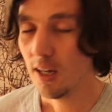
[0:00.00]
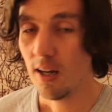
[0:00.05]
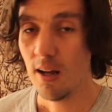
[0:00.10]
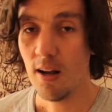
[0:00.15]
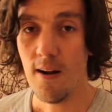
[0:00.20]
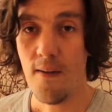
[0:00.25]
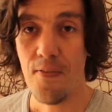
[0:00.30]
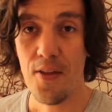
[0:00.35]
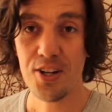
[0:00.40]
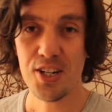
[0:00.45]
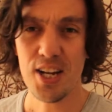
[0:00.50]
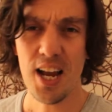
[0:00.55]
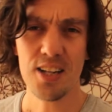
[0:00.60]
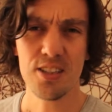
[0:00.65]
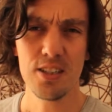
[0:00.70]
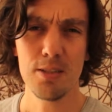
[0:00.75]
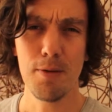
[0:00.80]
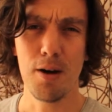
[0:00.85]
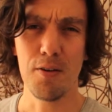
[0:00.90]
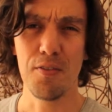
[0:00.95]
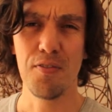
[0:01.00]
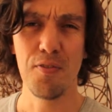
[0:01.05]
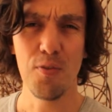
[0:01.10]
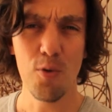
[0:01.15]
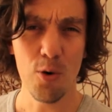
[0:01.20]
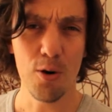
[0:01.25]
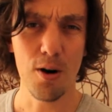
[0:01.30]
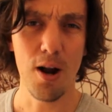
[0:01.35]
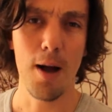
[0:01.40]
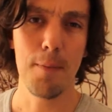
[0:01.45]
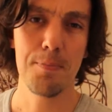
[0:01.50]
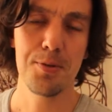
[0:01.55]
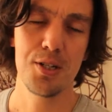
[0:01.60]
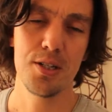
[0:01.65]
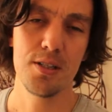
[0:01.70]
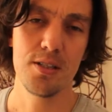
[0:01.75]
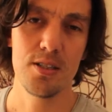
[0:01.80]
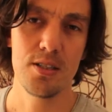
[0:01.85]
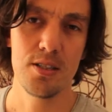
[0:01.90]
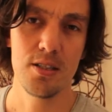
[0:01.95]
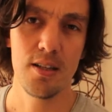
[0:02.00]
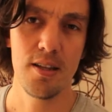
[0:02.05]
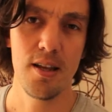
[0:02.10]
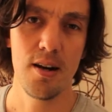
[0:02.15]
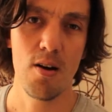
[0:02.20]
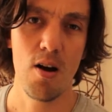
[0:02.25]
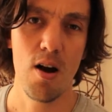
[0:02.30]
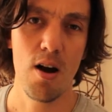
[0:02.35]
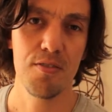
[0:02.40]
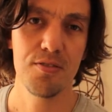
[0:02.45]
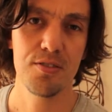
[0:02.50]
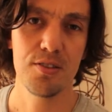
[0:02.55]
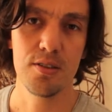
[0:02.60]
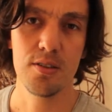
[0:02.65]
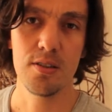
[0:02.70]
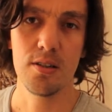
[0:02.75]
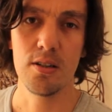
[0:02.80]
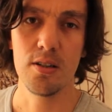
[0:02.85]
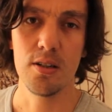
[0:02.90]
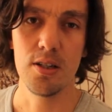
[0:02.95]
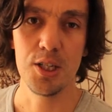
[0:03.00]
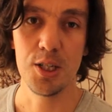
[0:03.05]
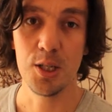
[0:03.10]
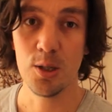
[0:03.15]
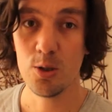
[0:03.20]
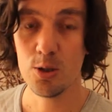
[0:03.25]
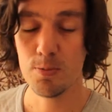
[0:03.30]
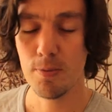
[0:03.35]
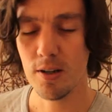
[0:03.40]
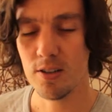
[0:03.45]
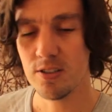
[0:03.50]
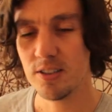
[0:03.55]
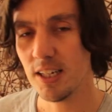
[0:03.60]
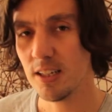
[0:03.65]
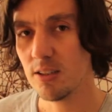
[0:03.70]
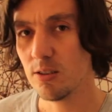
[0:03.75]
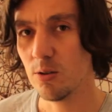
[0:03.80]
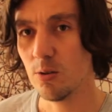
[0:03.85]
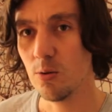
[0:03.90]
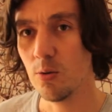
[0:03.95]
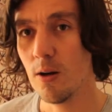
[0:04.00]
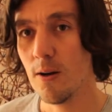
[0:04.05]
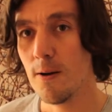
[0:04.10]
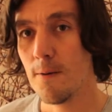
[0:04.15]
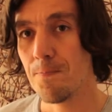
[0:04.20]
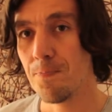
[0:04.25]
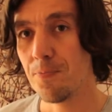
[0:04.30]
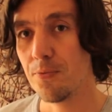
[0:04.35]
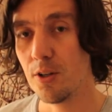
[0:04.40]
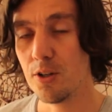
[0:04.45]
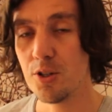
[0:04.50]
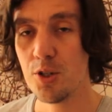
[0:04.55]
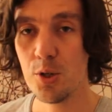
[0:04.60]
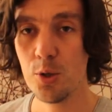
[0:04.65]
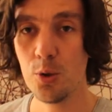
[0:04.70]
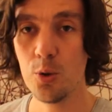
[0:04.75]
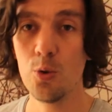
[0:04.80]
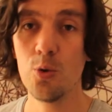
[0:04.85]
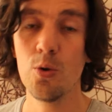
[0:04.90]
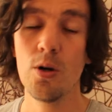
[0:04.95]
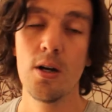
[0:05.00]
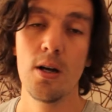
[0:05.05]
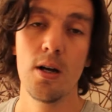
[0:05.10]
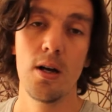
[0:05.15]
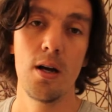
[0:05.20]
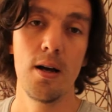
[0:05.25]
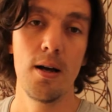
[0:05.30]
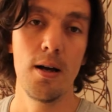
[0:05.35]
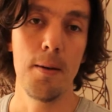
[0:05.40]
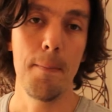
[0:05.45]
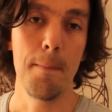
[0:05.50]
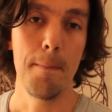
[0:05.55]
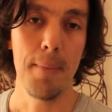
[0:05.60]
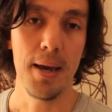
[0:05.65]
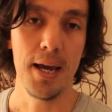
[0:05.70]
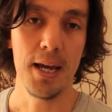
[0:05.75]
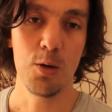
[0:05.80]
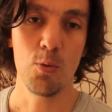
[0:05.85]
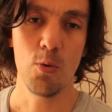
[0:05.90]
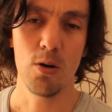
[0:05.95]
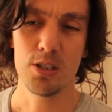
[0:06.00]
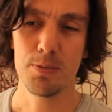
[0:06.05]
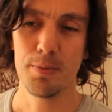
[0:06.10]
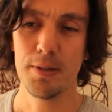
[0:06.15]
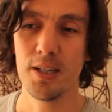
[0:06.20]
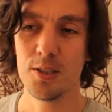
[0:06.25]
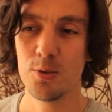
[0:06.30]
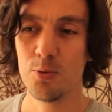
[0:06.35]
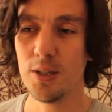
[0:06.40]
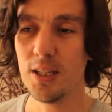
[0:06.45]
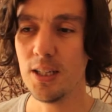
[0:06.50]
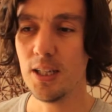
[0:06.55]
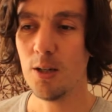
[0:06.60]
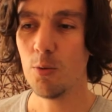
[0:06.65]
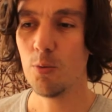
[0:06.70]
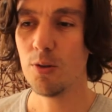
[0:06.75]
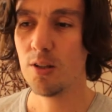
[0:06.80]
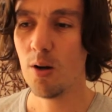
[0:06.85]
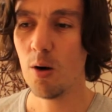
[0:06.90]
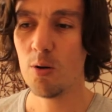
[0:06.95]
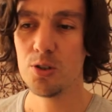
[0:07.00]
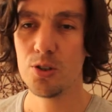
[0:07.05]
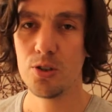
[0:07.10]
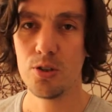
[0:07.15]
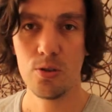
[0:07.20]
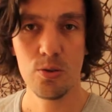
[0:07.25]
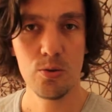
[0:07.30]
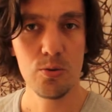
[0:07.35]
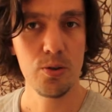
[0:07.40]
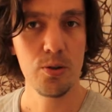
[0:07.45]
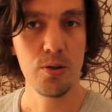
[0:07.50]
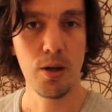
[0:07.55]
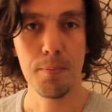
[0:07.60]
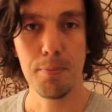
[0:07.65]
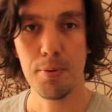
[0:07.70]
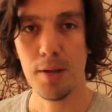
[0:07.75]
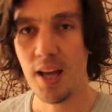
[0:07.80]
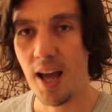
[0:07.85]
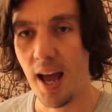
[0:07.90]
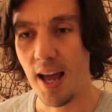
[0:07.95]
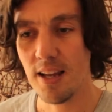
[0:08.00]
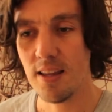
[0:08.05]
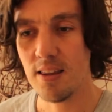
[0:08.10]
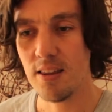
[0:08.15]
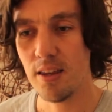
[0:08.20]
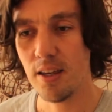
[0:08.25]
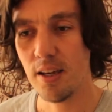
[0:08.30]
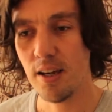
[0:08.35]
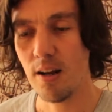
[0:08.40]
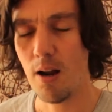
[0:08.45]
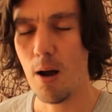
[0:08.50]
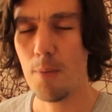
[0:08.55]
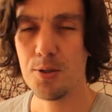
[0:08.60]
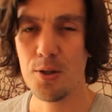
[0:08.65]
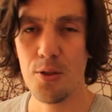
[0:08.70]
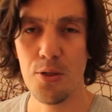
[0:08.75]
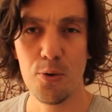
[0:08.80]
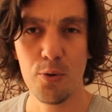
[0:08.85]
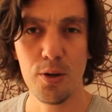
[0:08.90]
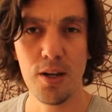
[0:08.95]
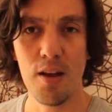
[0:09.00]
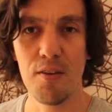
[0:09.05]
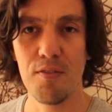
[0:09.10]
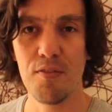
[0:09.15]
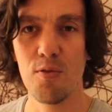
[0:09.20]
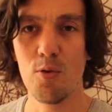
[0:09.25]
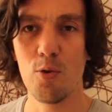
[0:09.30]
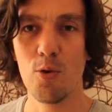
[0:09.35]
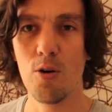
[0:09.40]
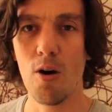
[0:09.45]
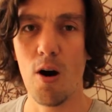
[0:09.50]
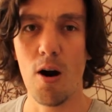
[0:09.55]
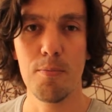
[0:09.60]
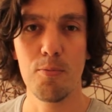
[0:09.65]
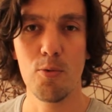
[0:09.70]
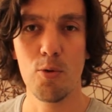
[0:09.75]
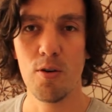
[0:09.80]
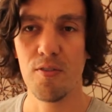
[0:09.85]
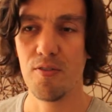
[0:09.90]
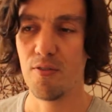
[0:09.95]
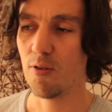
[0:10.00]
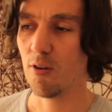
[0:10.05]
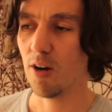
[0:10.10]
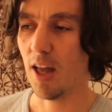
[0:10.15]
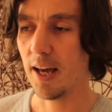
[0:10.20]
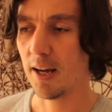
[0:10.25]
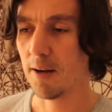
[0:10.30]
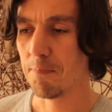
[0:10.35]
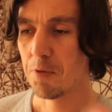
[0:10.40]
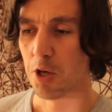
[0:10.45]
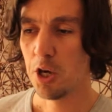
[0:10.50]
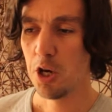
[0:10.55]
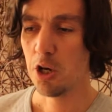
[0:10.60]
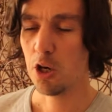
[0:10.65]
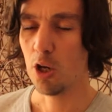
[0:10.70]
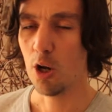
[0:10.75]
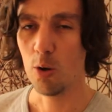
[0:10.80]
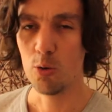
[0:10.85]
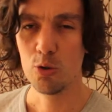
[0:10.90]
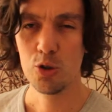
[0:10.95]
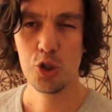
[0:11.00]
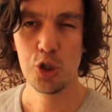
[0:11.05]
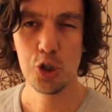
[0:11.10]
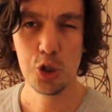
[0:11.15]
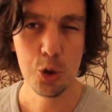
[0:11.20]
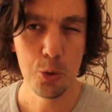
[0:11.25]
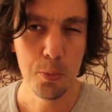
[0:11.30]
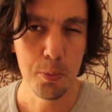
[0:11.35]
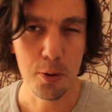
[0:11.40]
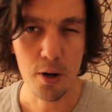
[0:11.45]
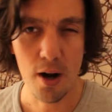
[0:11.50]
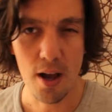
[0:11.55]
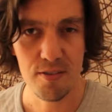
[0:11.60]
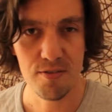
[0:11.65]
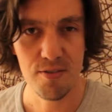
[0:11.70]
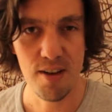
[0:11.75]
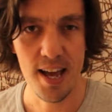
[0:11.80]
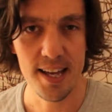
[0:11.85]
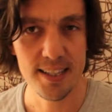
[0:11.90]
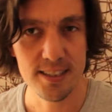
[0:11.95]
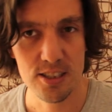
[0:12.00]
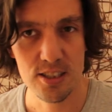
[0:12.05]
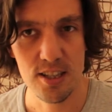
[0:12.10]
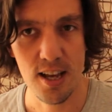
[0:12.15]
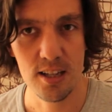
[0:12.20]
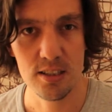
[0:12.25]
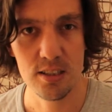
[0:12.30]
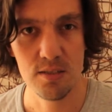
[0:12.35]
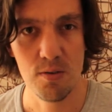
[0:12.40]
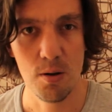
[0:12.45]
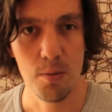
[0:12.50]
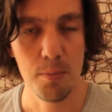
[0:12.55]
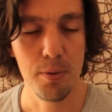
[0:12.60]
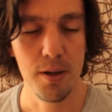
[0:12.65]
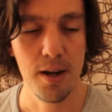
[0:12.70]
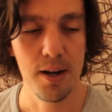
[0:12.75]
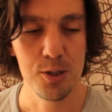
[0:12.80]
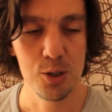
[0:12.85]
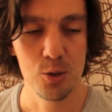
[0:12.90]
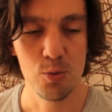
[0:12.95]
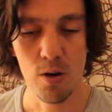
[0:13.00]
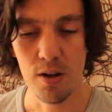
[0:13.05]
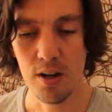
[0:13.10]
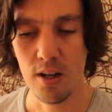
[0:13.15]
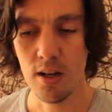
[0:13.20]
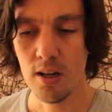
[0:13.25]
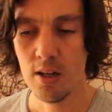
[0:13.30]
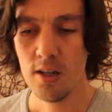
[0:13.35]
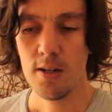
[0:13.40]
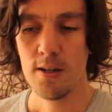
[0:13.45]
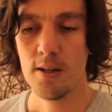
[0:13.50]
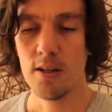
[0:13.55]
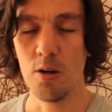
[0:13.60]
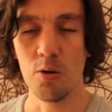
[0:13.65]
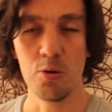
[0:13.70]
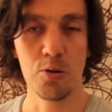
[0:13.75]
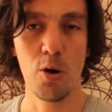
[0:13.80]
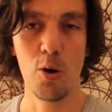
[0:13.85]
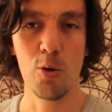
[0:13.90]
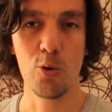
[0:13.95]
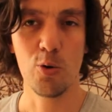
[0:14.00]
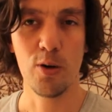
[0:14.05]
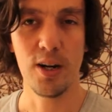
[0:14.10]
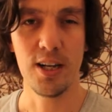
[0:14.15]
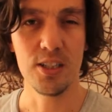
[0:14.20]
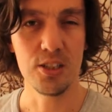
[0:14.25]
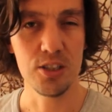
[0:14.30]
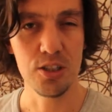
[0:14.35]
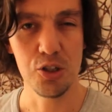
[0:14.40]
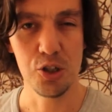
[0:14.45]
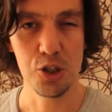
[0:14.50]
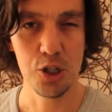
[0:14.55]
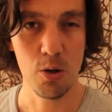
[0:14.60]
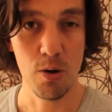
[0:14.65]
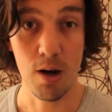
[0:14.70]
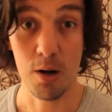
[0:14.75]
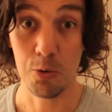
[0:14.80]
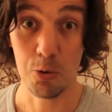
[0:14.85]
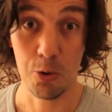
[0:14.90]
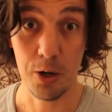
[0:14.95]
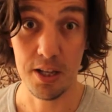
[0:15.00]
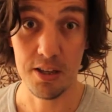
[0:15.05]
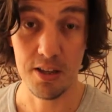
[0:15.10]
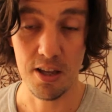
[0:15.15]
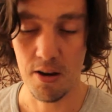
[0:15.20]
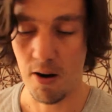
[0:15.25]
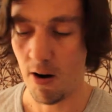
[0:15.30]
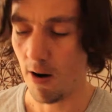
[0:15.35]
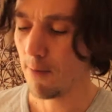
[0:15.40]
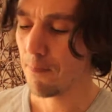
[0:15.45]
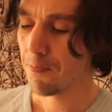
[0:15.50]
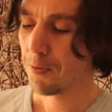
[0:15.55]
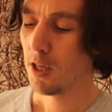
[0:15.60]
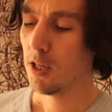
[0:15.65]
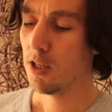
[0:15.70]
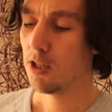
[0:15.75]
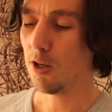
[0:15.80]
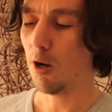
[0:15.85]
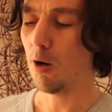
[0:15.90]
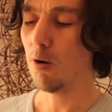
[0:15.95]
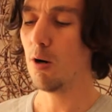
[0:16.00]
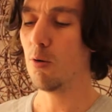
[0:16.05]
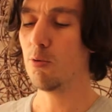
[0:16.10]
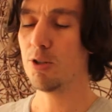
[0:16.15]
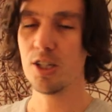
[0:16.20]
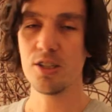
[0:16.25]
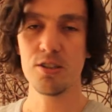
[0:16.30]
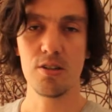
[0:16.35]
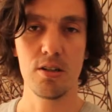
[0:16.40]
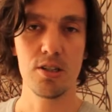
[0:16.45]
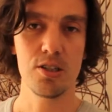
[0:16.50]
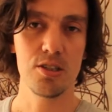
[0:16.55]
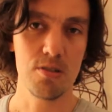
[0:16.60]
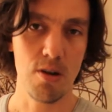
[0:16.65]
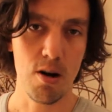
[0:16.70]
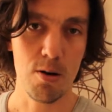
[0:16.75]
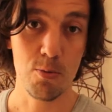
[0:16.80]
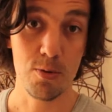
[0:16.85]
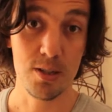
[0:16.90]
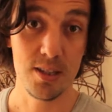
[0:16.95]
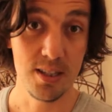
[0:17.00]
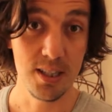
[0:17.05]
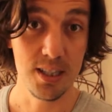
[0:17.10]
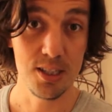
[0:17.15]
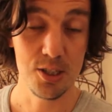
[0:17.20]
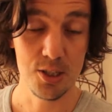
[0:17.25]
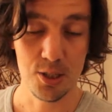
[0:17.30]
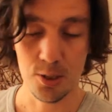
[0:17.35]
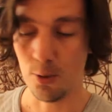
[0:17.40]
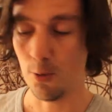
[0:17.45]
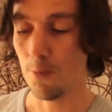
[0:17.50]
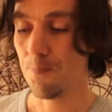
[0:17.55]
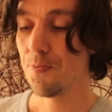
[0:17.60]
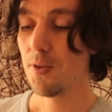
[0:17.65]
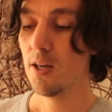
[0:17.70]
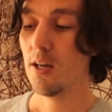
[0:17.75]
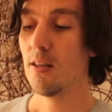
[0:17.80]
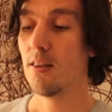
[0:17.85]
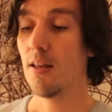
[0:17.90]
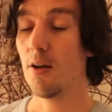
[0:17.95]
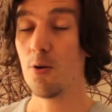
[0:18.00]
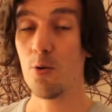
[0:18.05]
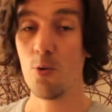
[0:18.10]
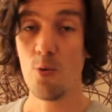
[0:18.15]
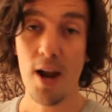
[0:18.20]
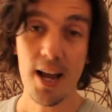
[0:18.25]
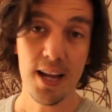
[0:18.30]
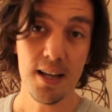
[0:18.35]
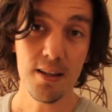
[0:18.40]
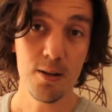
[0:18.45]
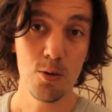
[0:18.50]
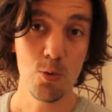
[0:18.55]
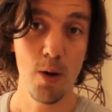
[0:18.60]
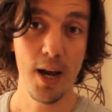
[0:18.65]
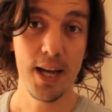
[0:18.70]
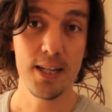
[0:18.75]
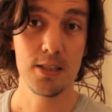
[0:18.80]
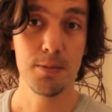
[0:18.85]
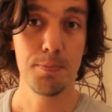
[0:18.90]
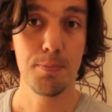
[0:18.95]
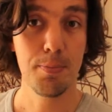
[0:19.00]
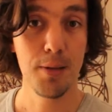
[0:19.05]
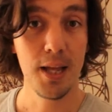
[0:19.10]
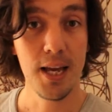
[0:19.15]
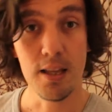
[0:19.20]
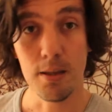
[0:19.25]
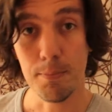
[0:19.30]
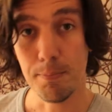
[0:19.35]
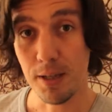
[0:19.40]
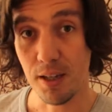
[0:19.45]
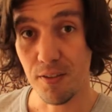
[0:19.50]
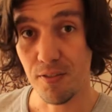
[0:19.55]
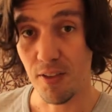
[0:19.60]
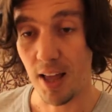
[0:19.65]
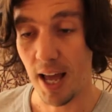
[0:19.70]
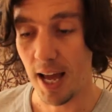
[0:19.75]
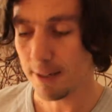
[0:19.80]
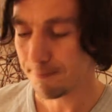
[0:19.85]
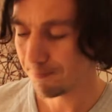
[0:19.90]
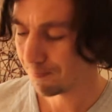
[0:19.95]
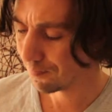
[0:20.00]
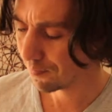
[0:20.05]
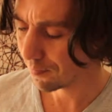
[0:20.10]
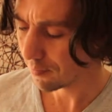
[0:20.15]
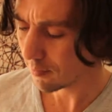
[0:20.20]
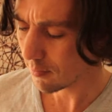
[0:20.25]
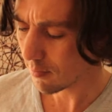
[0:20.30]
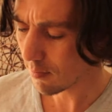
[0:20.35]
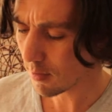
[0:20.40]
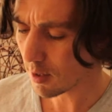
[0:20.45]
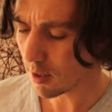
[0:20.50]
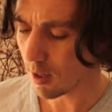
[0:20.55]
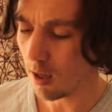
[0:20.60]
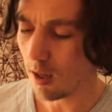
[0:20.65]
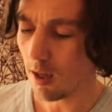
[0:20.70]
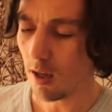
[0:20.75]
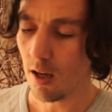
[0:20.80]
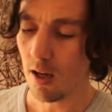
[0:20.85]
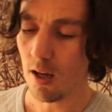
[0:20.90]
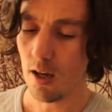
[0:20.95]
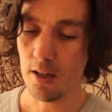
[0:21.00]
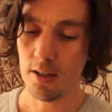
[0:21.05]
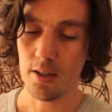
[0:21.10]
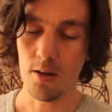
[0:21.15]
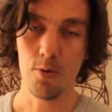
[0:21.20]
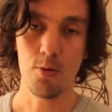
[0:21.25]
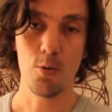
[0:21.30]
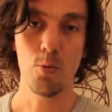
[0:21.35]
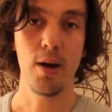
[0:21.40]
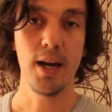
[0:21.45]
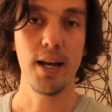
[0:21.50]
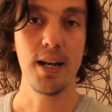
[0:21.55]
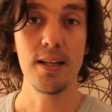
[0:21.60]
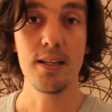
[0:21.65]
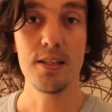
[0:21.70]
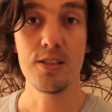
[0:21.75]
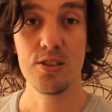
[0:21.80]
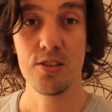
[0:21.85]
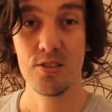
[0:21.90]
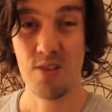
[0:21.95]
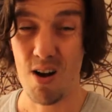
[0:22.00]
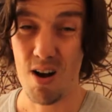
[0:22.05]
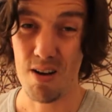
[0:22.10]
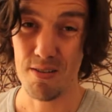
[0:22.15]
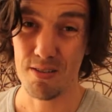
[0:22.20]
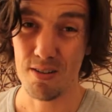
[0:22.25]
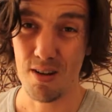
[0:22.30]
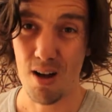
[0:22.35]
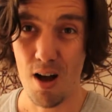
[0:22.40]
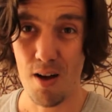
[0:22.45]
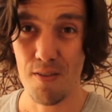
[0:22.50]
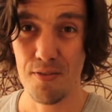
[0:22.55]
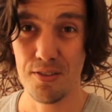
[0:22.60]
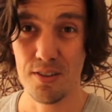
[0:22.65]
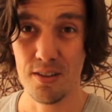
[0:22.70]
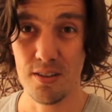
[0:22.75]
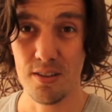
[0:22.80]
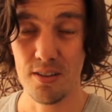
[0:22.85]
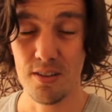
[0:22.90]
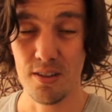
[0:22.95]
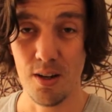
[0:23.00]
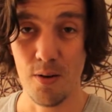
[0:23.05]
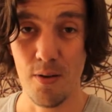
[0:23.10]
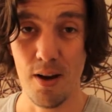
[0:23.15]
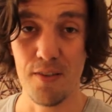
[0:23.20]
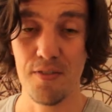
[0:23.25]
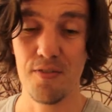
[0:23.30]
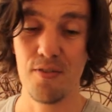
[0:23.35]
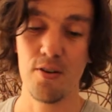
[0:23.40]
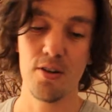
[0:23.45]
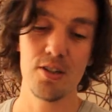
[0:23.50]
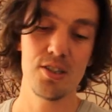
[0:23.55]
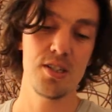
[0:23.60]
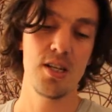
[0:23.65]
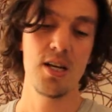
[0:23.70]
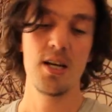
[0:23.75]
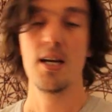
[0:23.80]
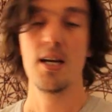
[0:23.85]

There's actually about four options that are often used, but I'll stick to the two main ones, because really with those two you can play anything, and option 3 and 4 are more for, like, you know, super advanced saxophone players who wanna, you know, go crazy and show how great they are. So we're just gonna start with these two. Now the regular way to play the B flat, you know, the way that it's taught often, you know, at first,